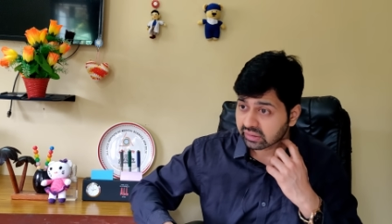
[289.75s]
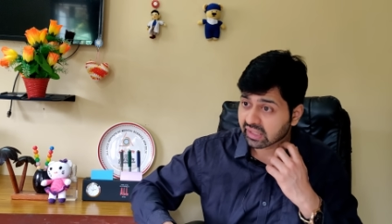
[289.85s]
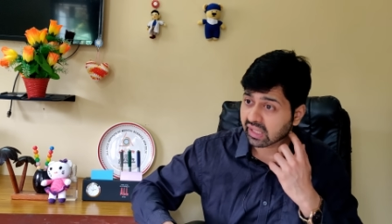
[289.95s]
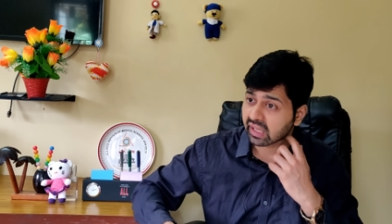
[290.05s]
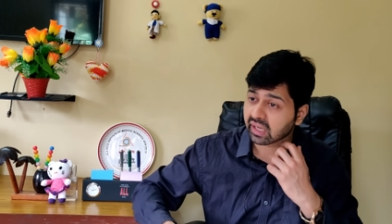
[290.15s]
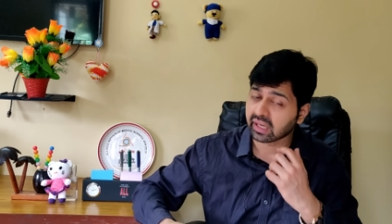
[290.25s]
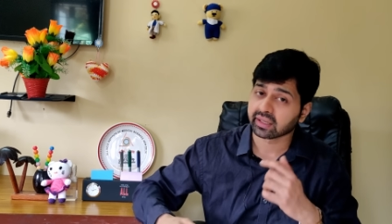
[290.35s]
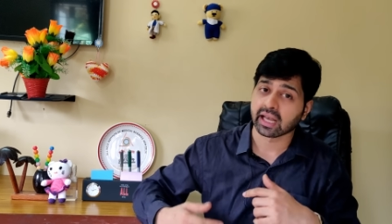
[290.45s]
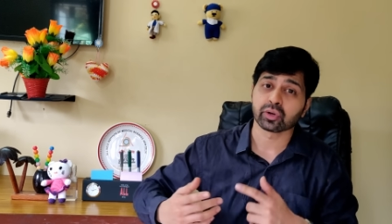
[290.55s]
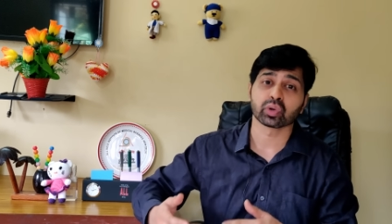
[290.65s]
They
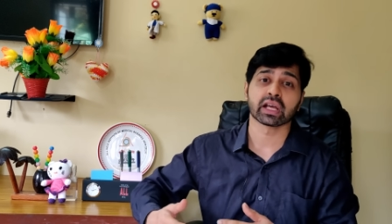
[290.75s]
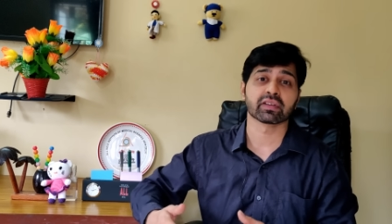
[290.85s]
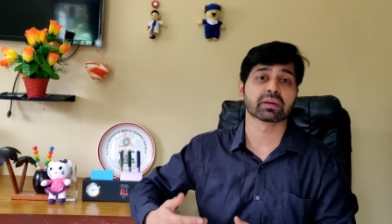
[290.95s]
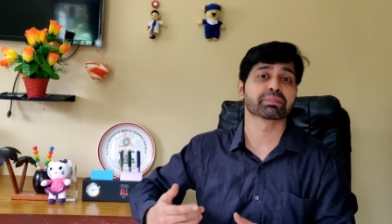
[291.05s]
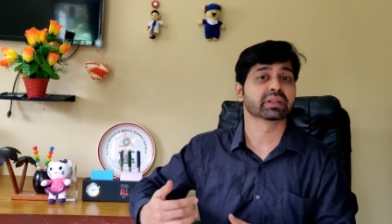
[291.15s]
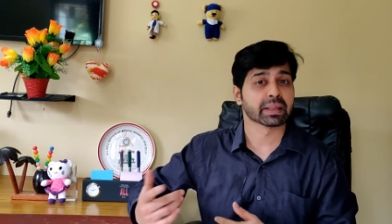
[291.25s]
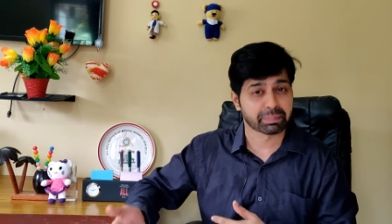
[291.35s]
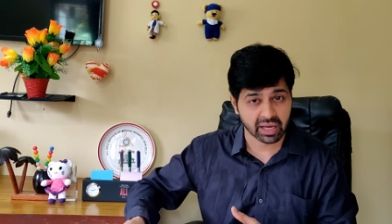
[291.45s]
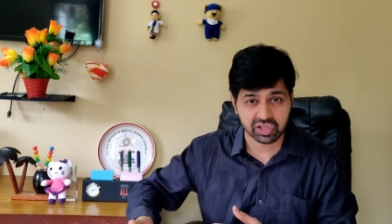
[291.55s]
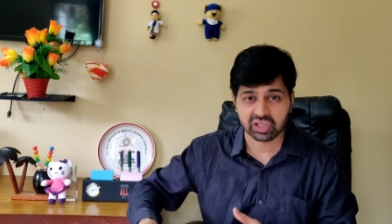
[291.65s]
tend to develop
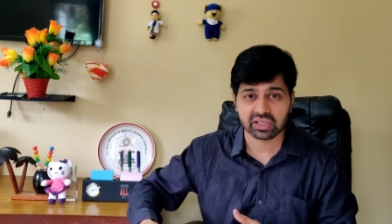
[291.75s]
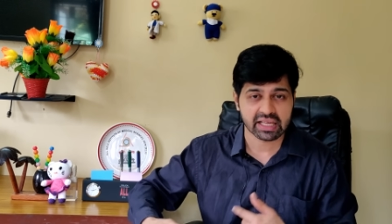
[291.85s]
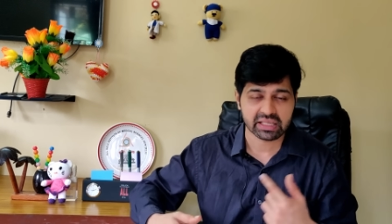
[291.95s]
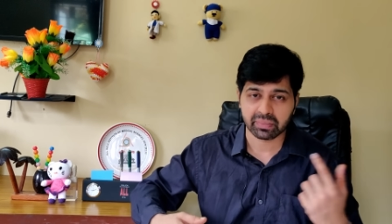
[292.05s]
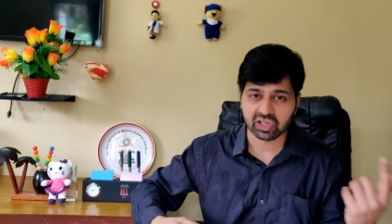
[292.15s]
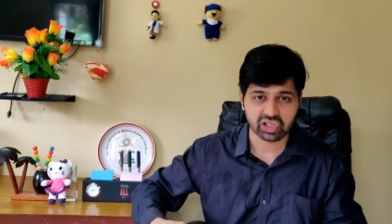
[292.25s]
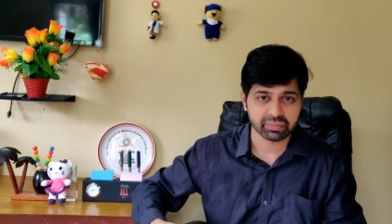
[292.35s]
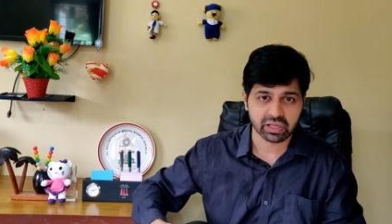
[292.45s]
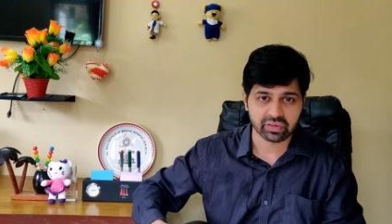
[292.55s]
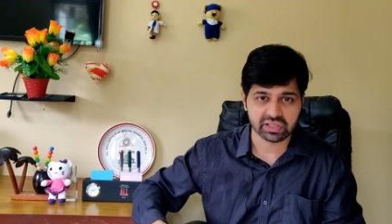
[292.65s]
depression, as I
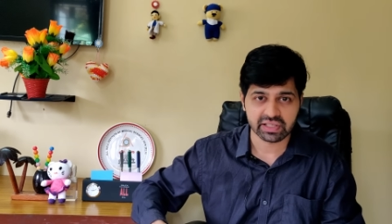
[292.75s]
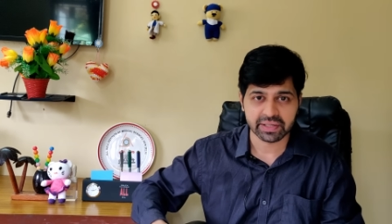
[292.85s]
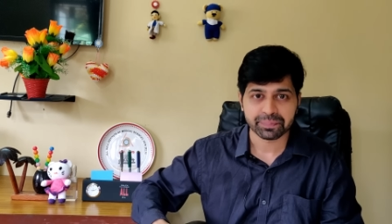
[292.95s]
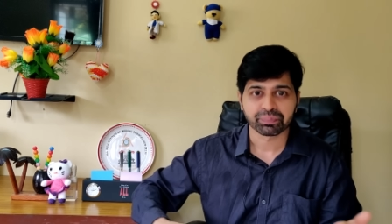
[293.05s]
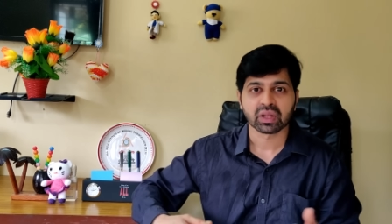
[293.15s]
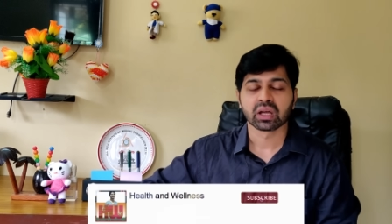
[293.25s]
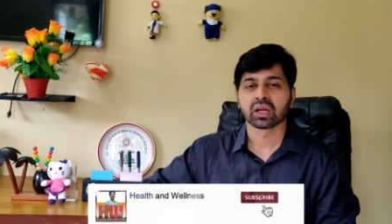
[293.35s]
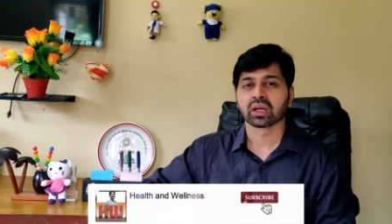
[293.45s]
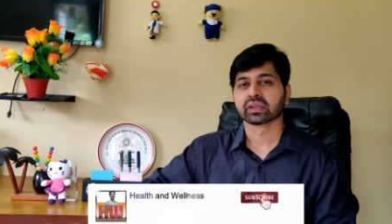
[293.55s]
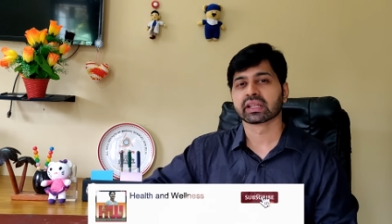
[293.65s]
mentioned previously.
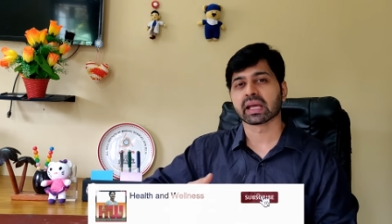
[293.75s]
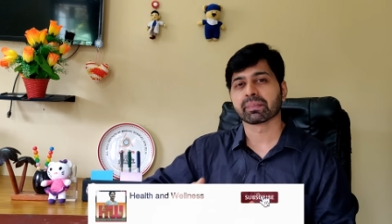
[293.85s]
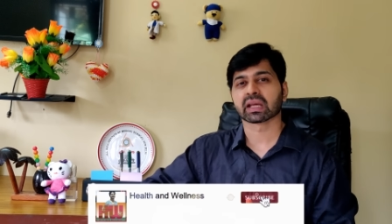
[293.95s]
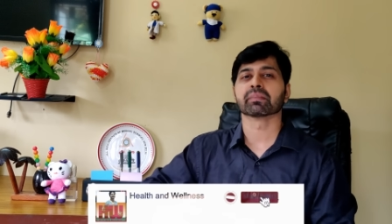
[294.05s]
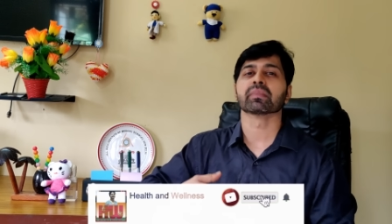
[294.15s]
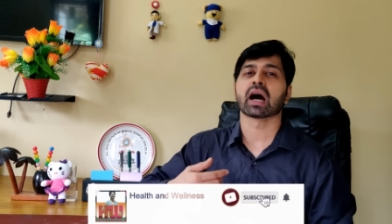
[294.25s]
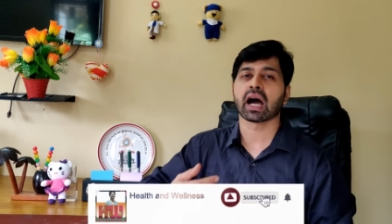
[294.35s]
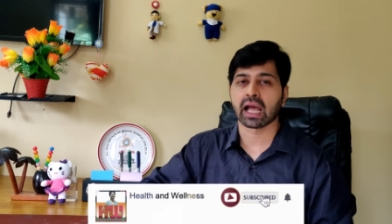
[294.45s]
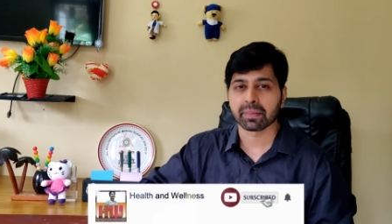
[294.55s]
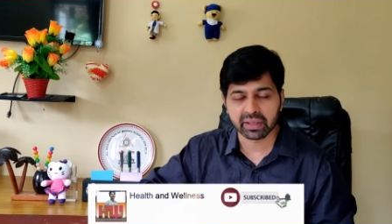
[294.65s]
They become
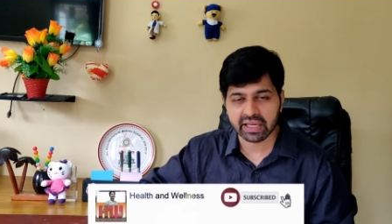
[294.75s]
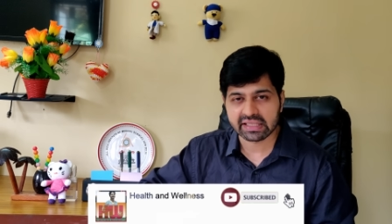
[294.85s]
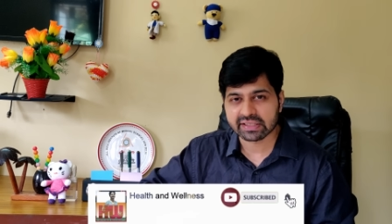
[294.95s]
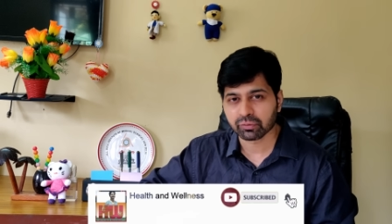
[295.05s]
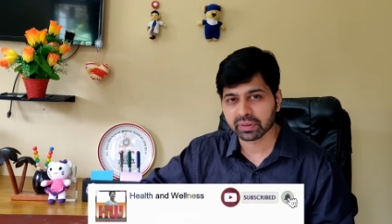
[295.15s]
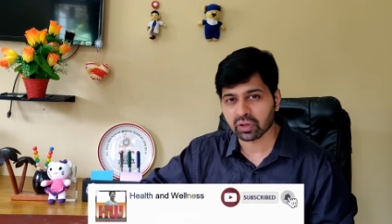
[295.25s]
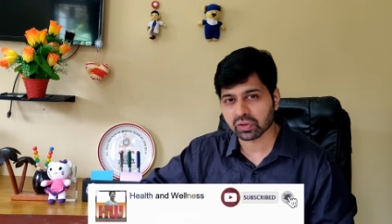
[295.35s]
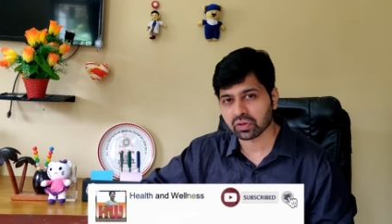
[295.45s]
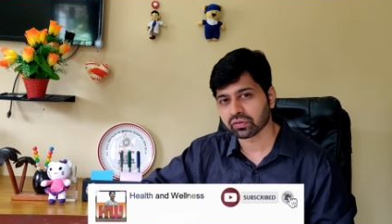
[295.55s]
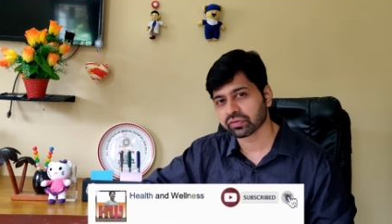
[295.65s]
hypertensive
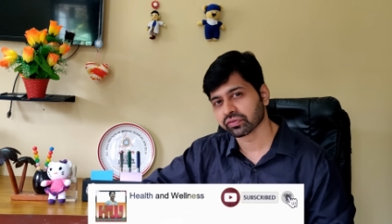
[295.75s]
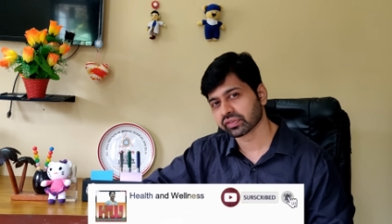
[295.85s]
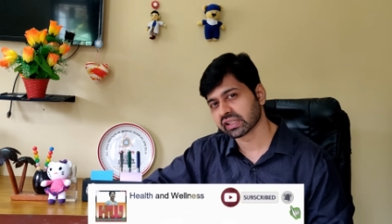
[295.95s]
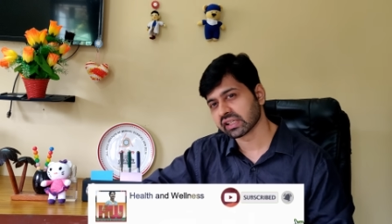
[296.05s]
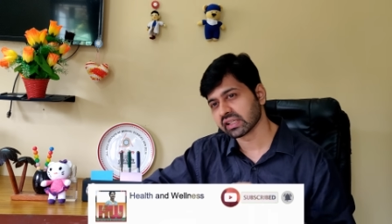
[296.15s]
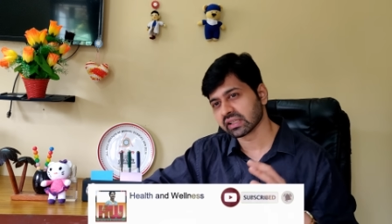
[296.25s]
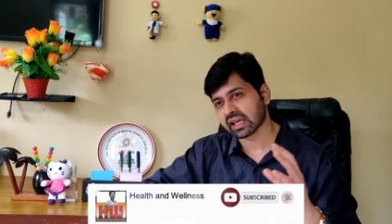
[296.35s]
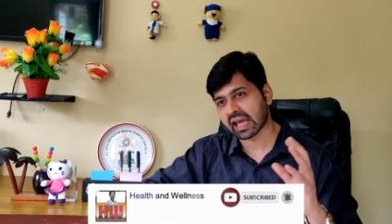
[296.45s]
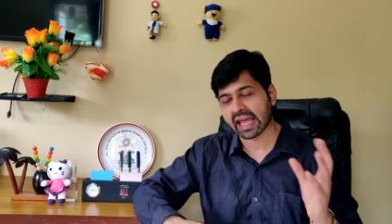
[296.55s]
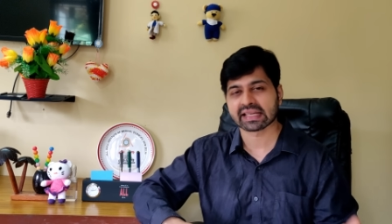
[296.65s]
because of the
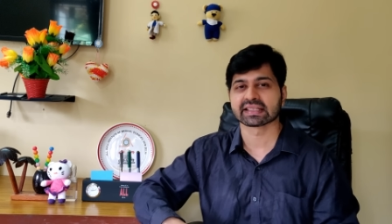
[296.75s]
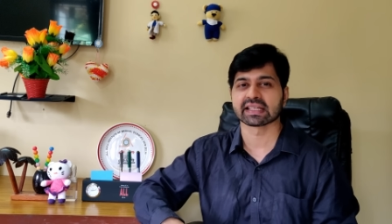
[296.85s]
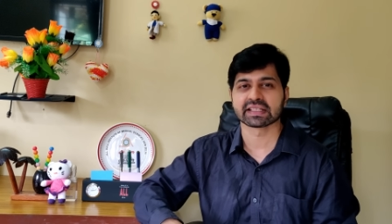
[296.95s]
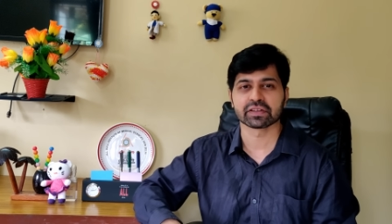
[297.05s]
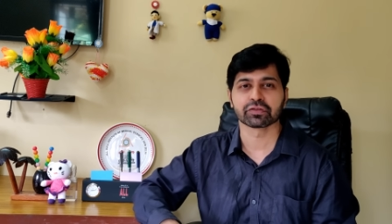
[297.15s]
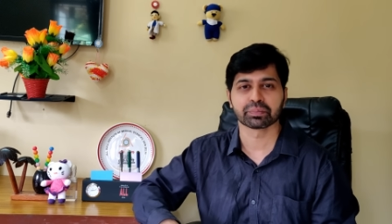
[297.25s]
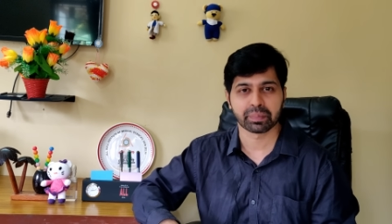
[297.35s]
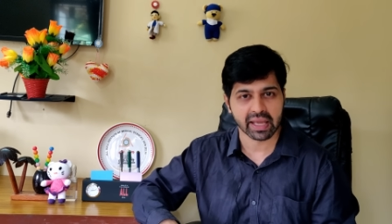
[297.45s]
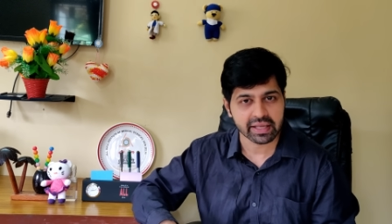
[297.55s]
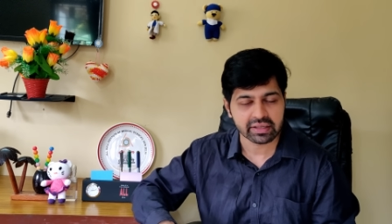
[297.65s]
excessive
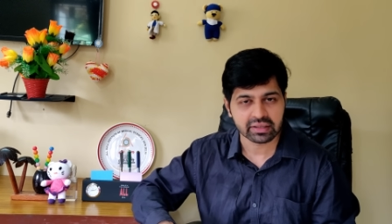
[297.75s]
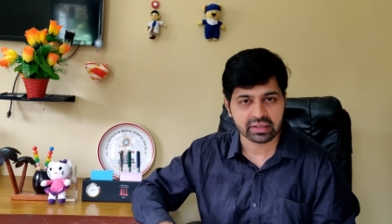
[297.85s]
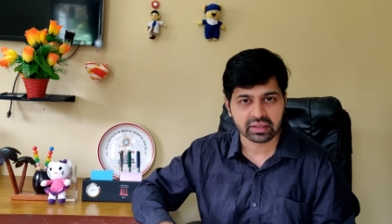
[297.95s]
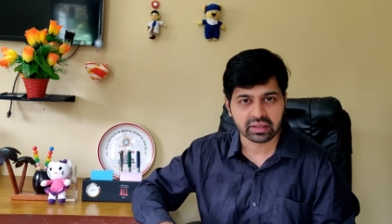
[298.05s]
pain.